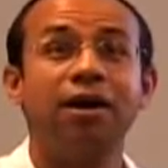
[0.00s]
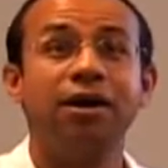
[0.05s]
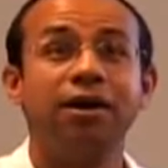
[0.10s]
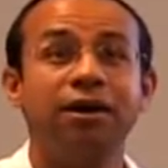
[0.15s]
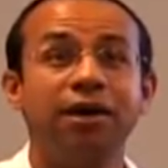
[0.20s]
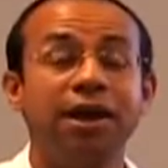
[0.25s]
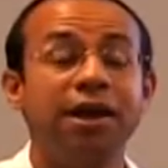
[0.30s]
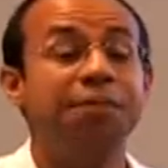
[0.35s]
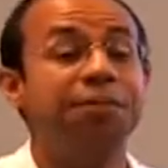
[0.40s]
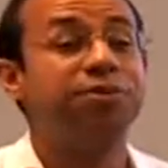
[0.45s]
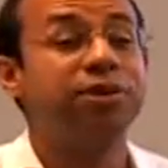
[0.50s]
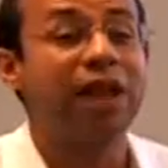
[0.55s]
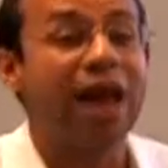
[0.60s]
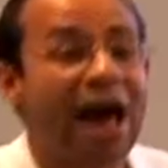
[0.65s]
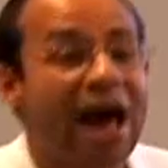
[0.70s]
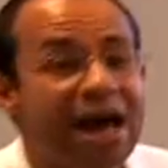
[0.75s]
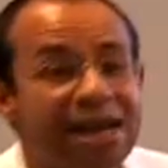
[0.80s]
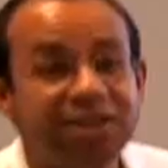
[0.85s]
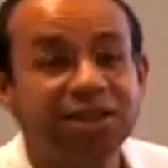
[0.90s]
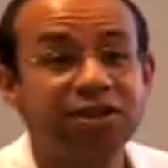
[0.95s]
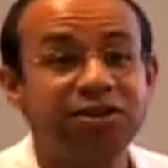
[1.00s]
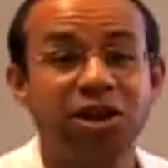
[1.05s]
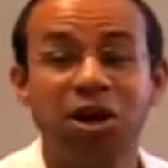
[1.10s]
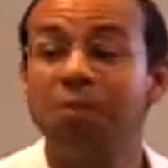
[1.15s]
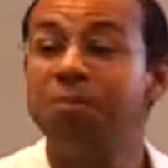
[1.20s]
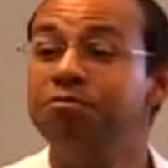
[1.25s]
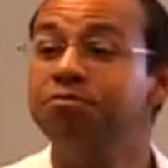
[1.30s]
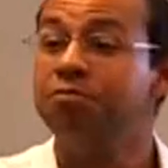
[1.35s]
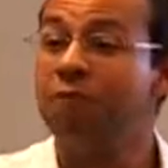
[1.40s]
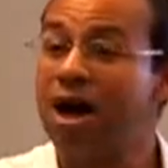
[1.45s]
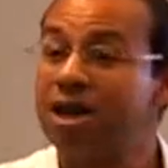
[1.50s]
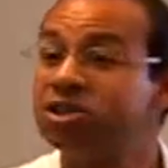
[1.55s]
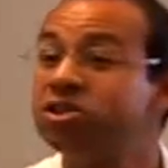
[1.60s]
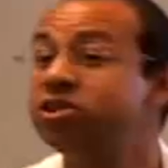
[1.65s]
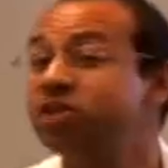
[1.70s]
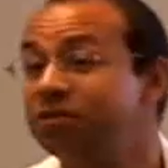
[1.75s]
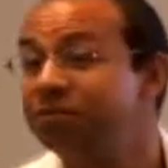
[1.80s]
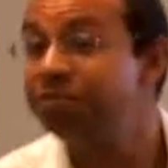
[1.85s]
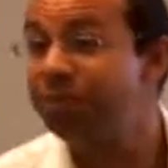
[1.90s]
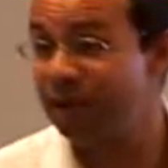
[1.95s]
implies that there must
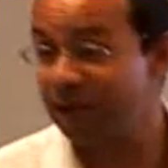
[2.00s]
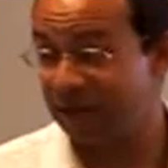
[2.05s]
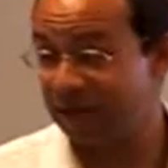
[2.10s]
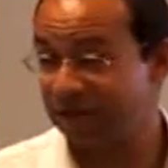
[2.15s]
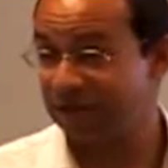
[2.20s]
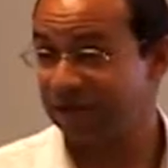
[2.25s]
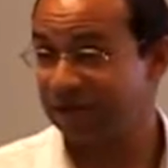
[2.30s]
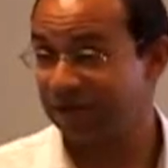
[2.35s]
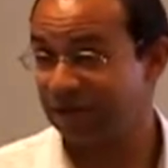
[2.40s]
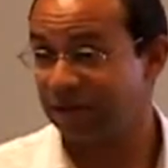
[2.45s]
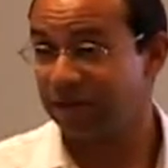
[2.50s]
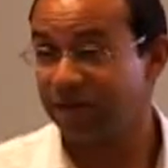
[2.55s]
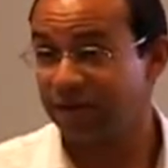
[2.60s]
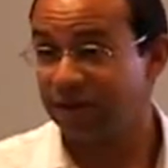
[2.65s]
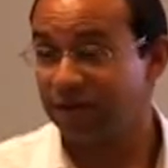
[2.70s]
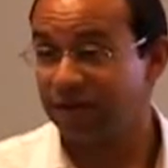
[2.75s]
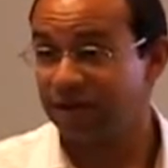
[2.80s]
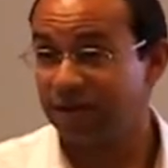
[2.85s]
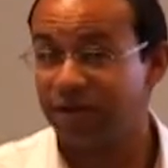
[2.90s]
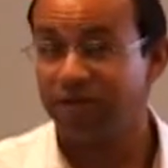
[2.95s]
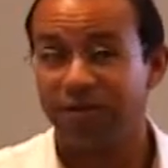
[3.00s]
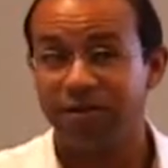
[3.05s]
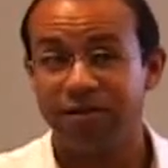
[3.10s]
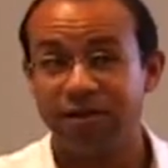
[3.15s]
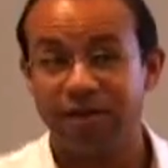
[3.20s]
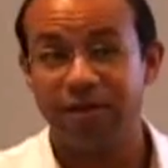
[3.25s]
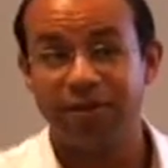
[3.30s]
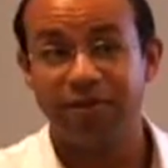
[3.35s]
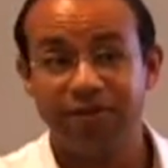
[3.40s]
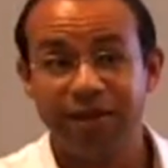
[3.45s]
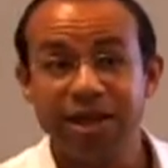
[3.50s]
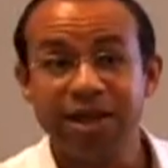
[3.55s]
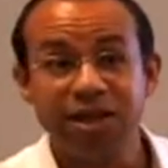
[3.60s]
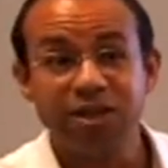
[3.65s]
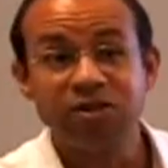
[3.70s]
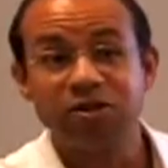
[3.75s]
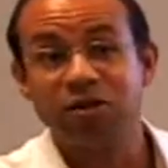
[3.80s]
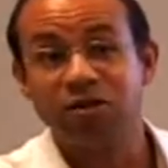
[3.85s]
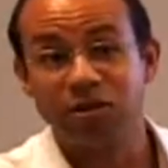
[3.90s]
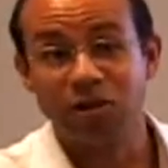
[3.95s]
have been
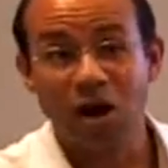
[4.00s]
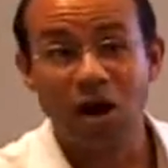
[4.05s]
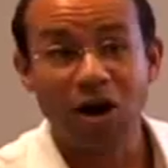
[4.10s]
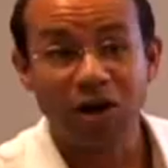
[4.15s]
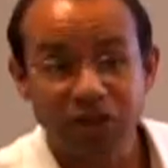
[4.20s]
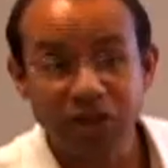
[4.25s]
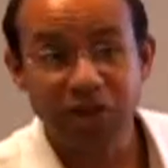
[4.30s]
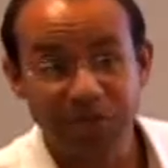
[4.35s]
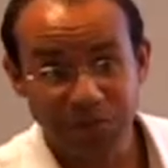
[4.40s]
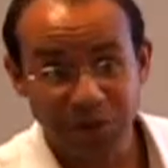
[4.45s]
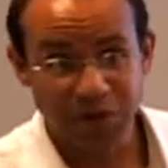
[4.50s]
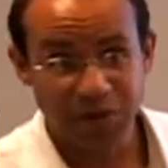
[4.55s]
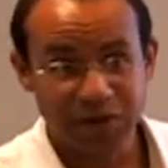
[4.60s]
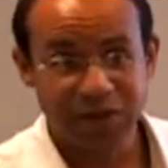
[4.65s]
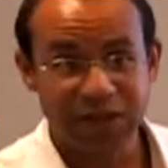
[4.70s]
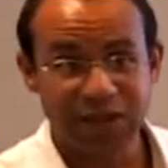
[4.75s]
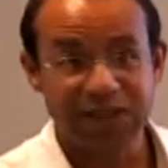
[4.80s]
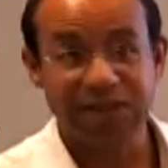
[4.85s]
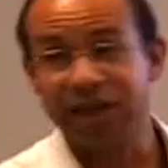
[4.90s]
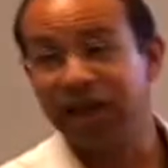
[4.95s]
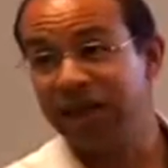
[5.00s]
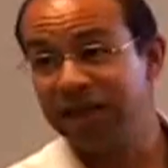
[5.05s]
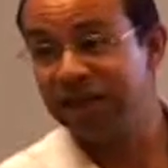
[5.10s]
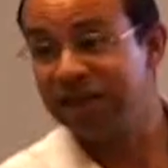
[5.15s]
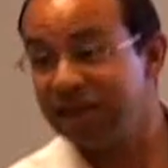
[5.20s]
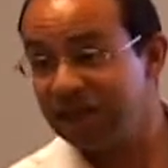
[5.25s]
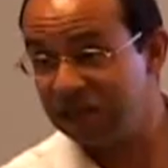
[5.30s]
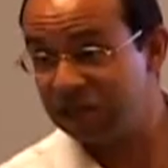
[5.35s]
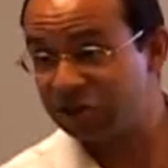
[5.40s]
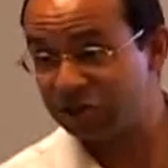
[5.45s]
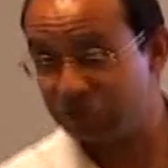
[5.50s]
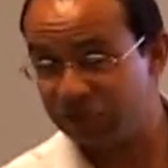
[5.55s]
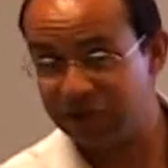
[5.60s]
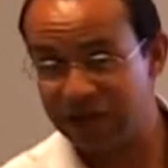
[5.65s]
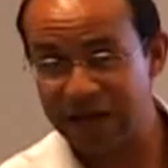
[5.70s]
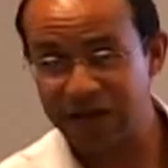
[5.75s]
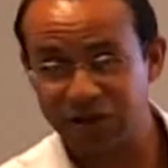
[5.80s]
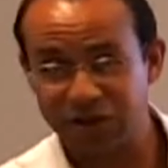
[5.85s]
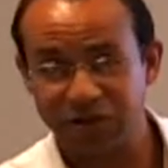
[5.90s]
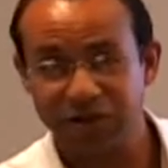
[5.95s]
these large communities in the eastern
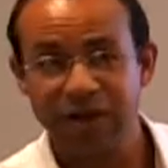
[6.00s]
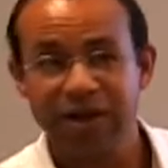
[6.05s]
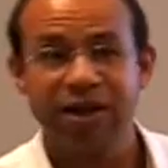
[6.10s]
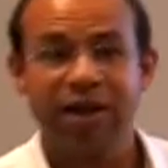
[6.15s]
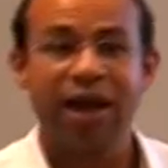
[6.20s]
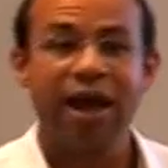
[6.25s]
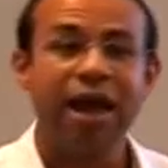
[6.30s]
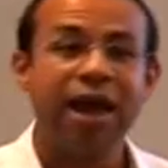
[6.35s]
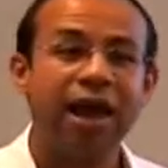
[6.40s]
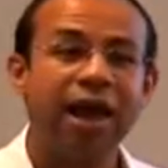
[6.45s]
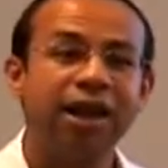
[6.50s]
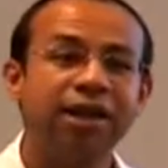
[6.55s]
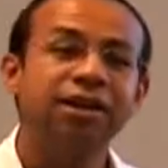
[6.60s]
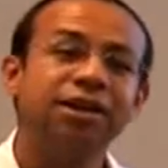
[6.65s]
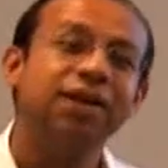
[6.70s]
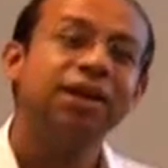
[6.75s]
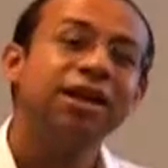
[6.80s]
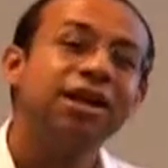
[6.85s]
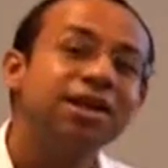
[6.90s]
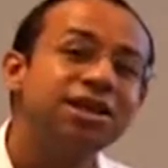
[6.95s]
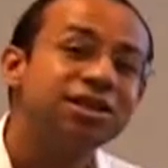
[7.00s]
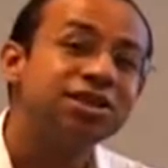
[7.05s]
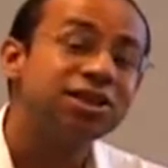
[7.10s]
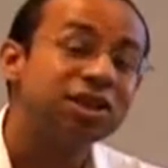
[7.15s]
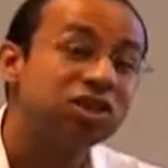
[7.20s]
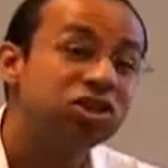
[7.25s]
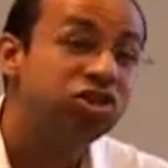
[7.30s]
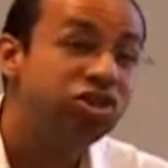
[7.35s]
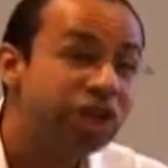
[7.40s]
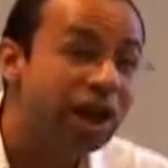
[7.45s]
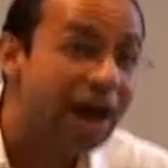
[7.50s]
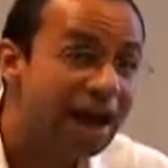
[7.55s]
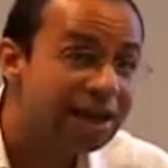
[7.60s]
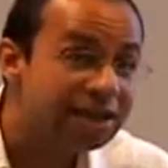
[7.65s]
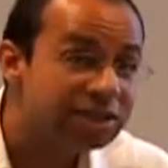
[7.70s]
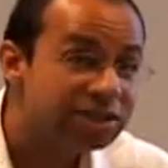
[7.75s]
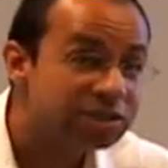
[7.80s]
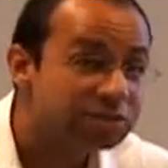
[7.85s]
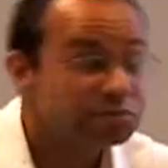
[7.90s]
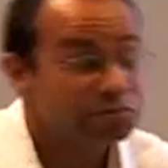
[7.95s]
desert. And he
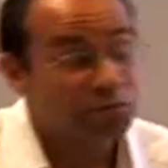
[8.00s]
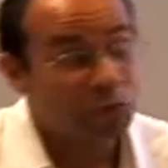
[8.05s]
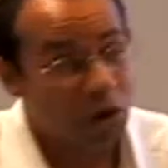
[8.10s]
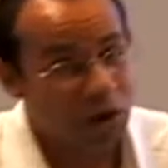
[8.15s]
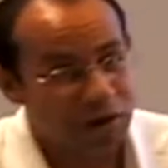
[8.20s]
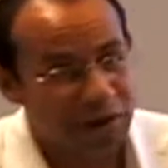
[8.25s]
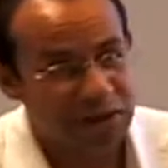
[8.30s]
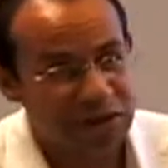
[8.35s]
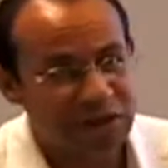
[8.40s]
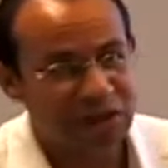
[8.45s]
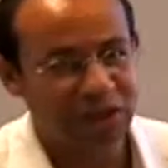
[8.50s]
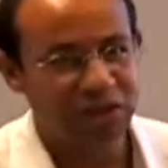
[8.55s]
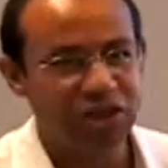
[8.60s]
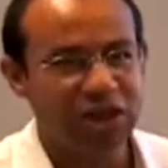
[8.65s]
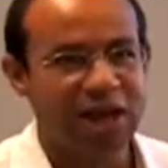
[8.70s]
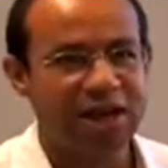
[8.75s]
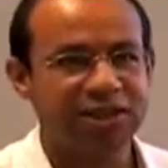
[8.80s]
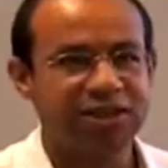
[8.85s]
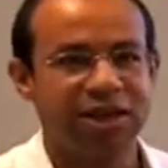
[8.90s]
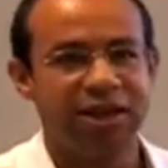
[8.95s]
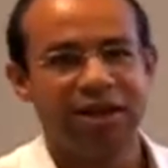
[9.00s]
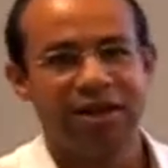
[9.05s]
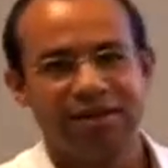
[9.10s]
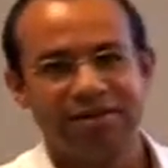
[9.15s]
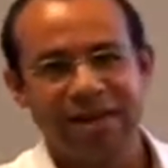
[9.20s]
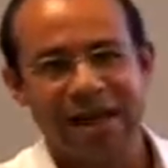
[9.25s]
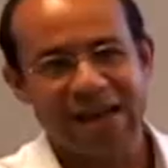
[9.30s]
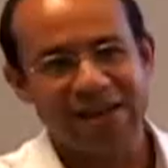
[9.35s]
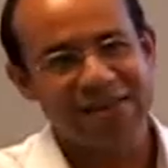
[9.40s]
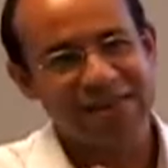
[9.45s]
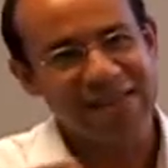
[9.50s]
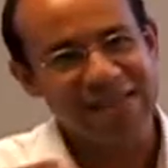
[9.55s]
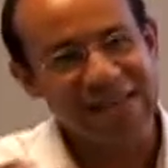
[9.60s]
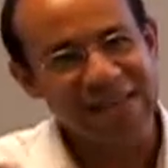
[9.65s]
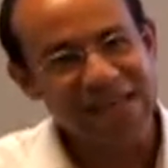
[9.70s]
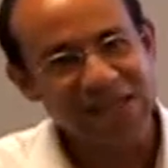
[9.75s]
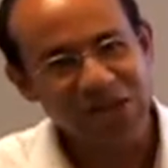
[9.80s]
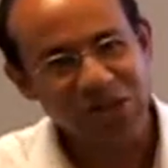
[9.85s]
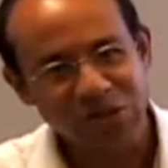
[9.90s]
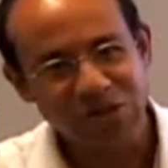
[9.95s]
suggests, more than suggests, that the
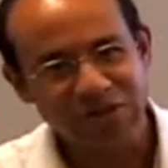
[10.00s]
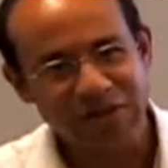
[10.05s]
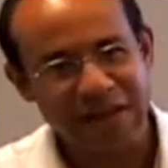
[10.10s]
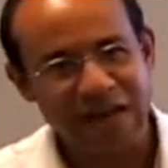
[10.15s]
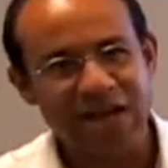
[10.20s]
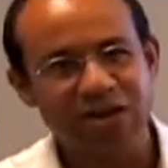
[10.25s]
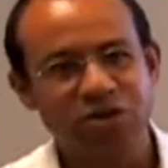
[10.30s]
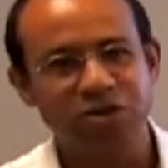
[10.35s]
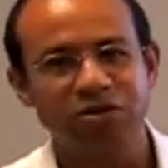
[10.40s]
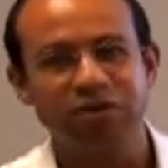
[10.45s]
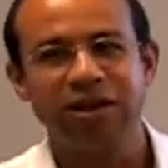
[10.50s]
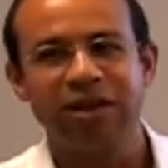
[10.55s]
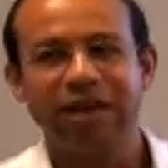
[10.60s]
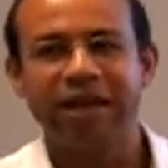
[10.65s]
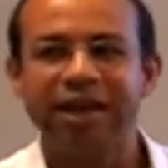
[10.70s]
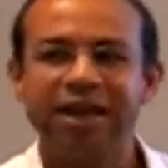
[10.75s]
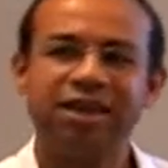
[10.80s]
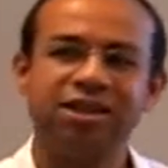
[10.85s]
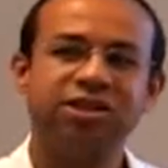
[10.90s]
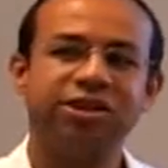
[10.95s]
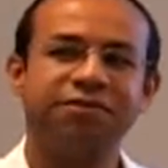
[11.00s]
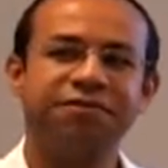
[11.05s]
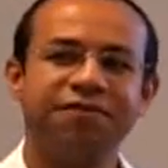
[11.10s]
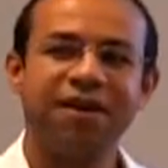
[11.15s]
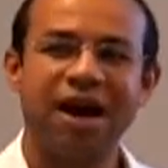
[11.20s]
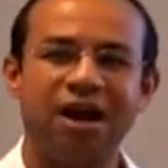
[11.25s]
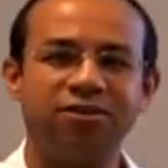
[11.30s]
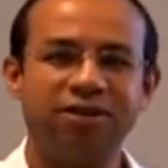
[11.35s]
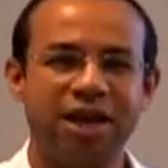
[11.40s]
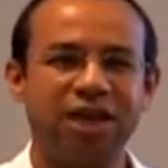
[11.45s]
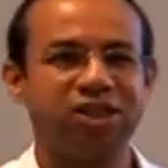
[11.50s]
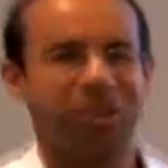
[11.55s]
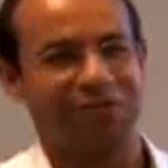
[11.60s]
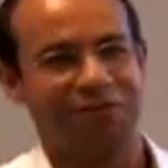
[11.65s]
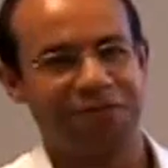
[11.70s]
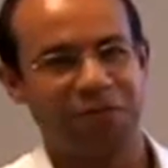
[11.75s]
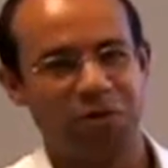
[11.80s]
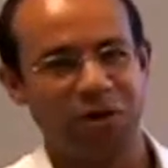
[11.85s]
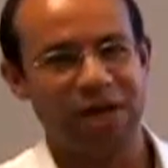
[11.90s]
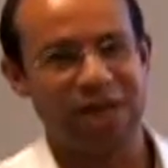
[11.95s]
eastern desert is the foundation
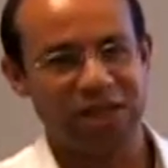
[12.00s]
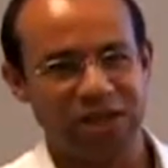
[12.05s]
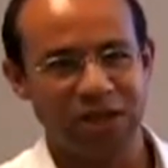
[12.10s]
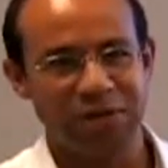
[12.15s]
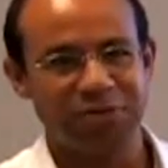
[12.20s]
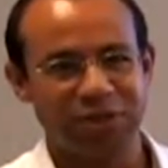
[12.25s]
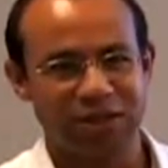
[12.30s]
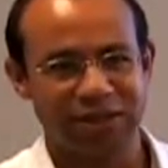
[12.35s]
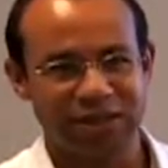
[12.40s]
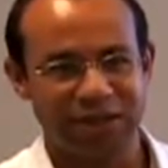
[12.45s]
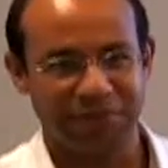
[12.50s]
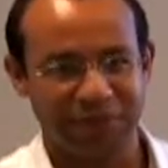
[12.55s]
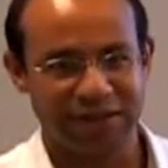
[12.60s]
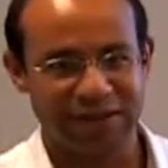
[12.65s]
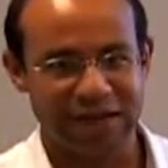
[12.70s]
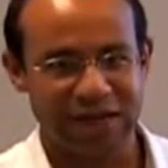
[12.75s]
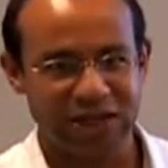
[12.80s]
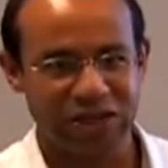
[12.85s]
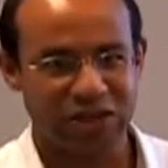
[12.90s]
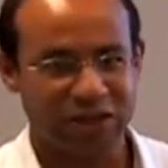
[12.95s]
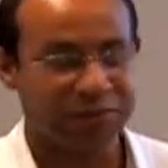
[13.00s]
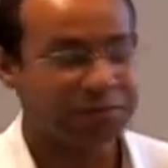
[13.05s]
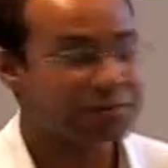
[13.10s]
for Egyptian civilization.